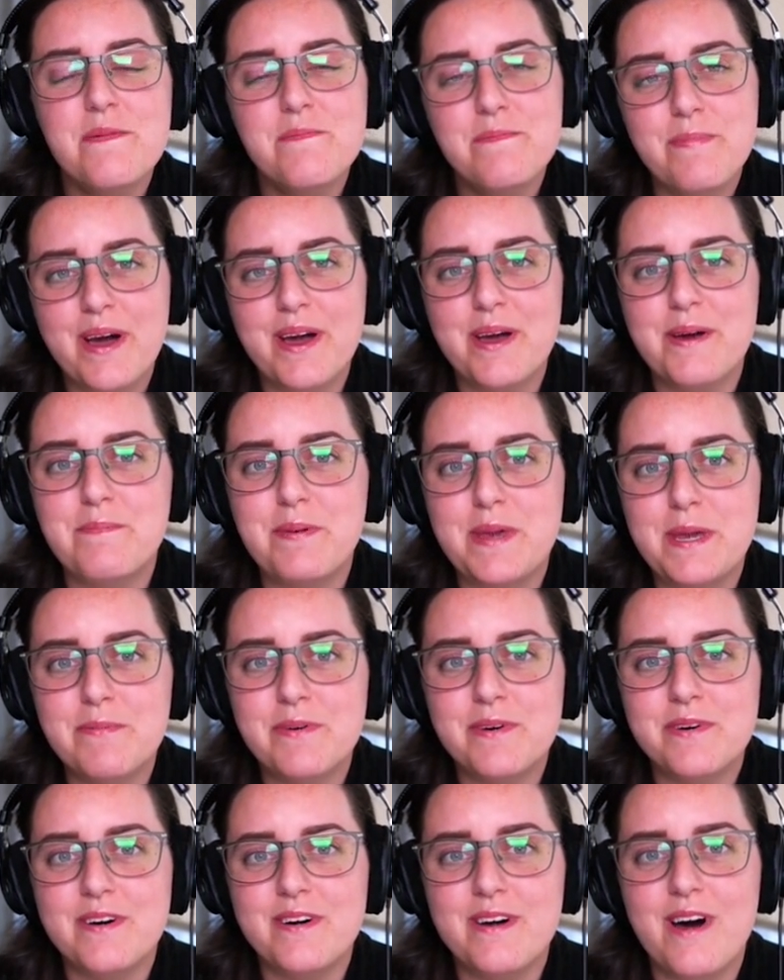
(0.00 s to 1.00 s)
But
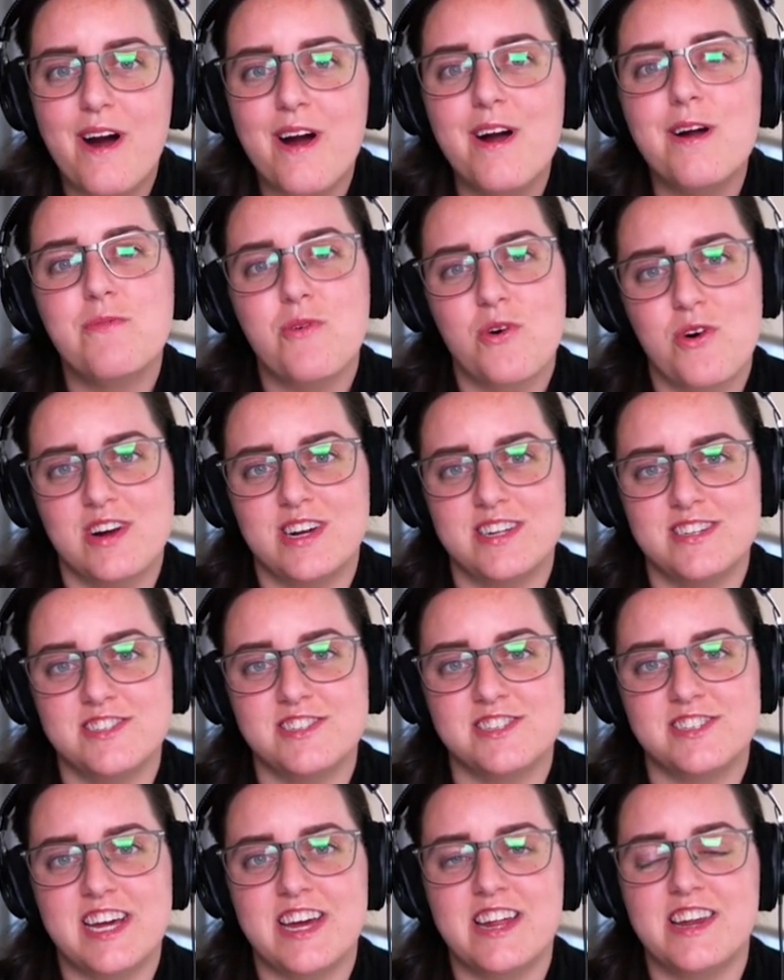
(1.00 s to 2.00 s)
people are more
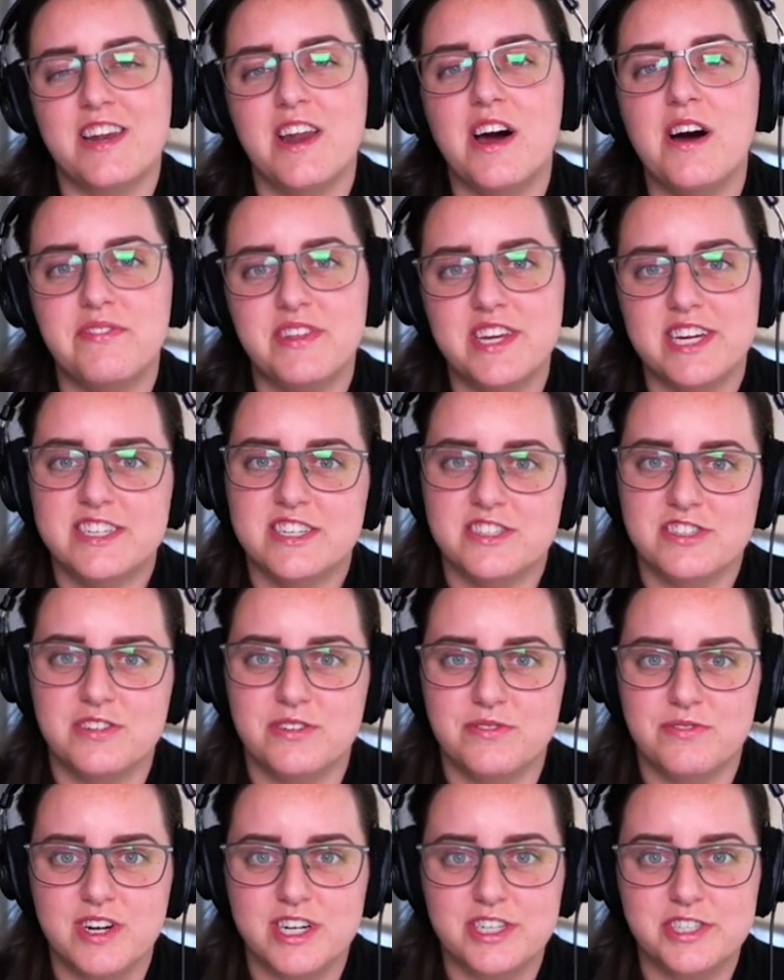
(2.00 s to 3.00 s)
understanding of the additional
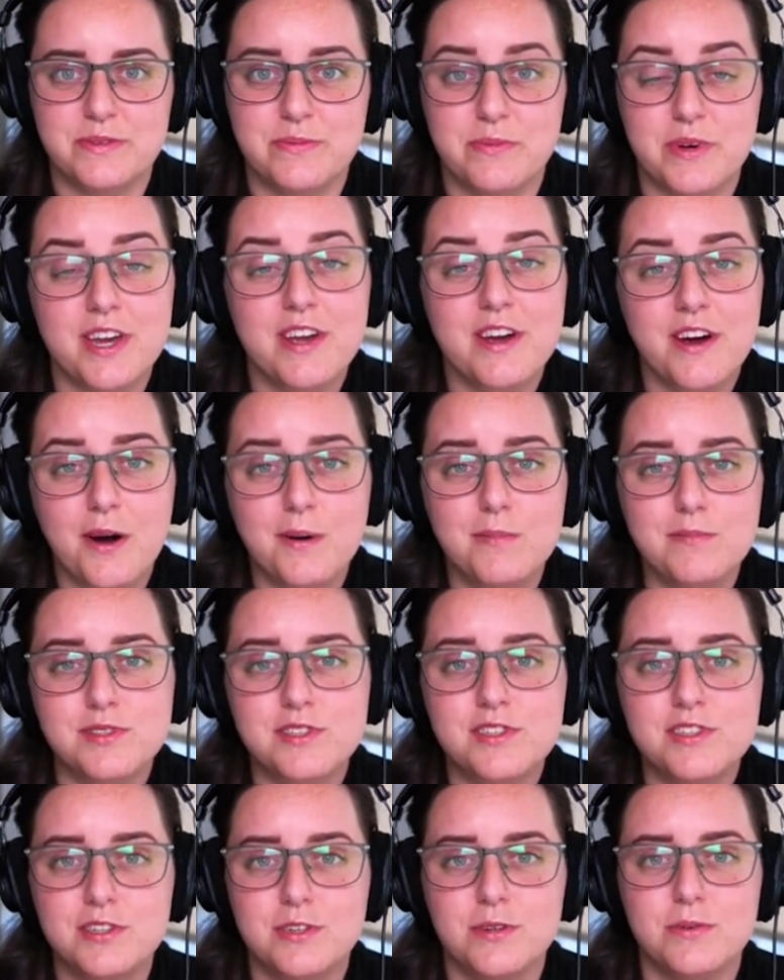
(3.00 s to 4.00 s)
friction when it
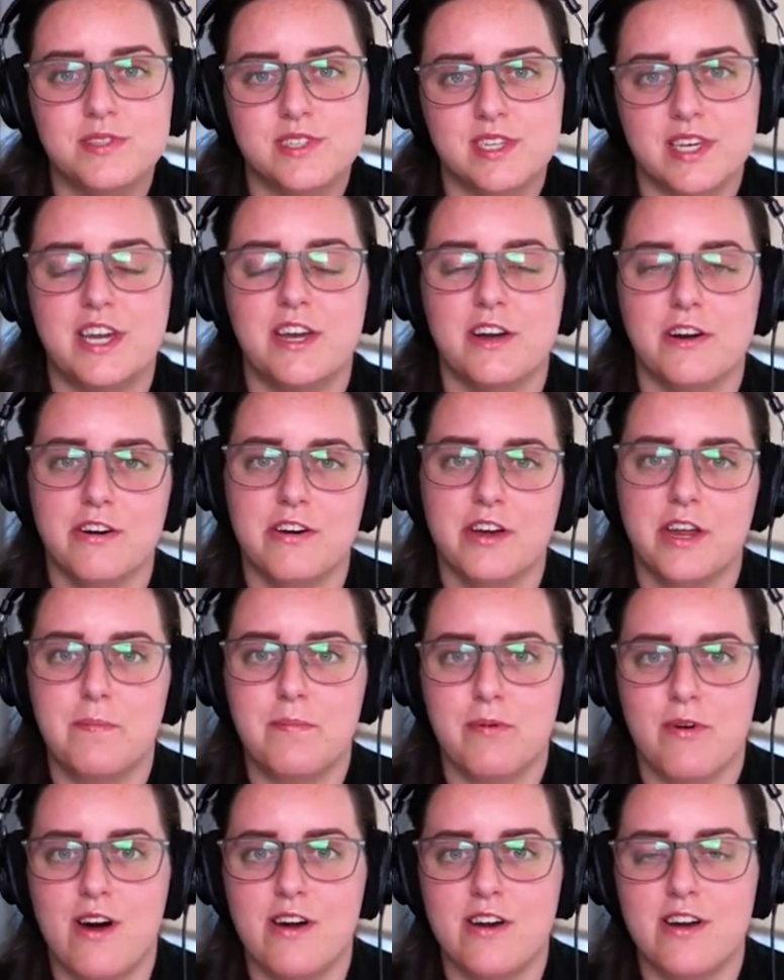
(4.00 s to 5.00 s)
comes to security
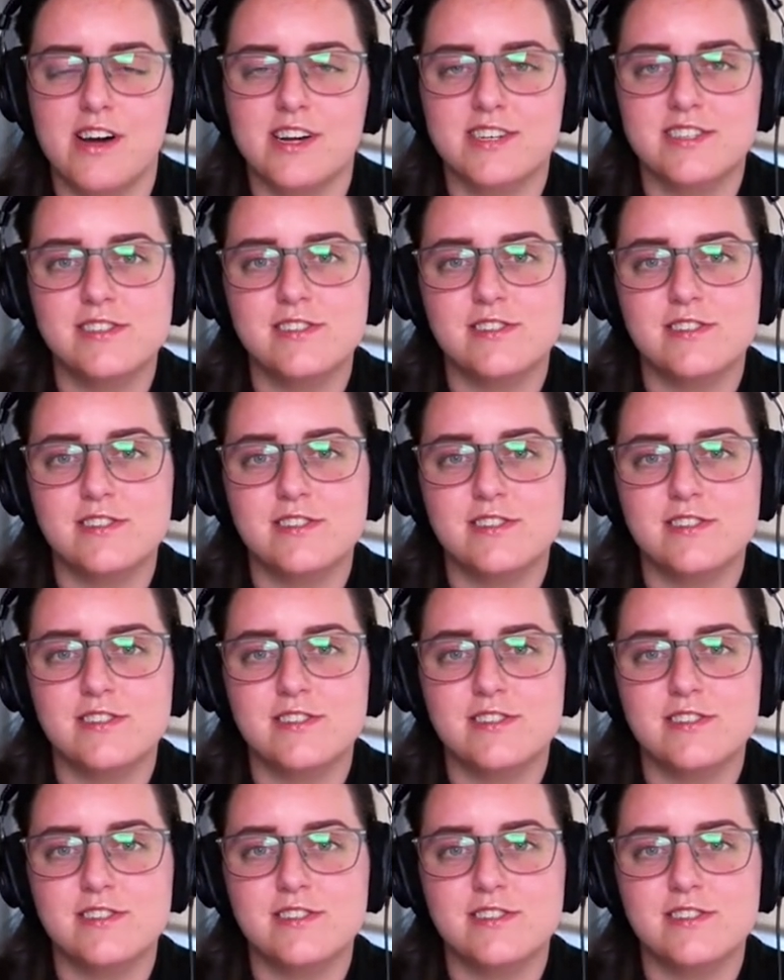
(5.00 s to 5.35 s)
products.